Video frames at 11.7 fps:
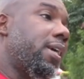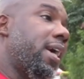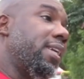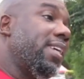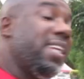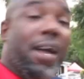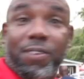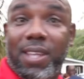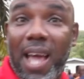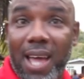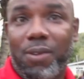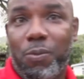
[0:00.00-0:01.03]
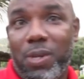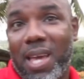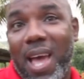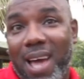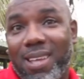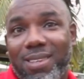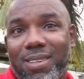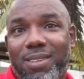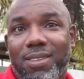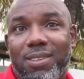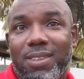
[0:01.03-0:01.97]
and then after that, we had
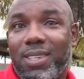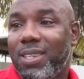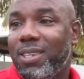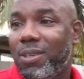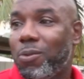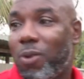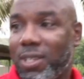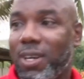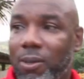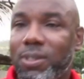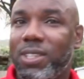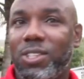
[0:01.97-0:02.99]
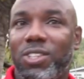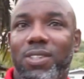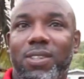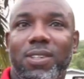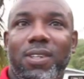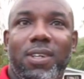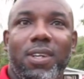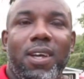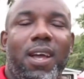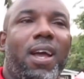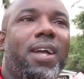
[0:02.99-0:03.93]
the water outage.
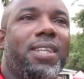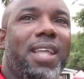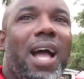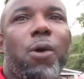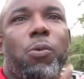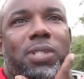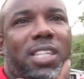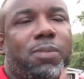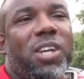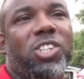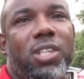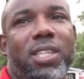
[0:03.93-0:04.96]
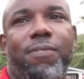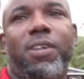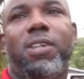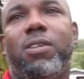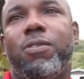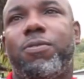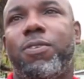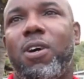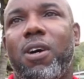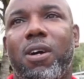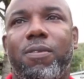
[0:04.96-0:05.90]
And that was especially difficult
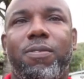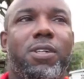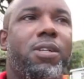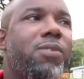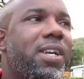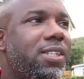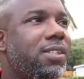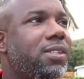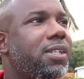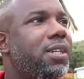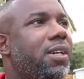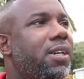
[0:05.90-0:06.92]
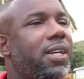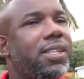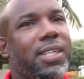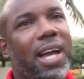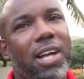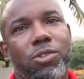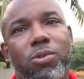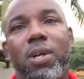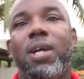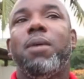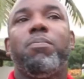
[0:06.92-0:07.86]
for, for the residents here in St. Andrew,
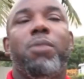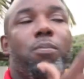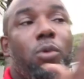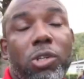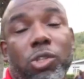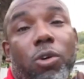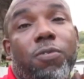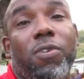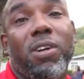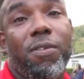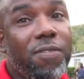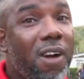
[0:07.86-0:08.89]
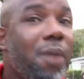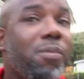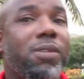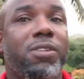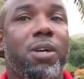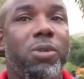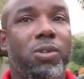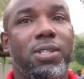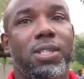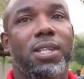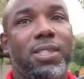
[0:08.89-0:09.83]
but more so for the farming
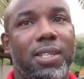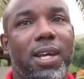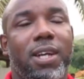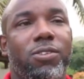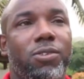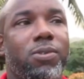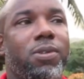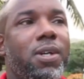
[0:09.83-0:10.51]
community in St. Andrew.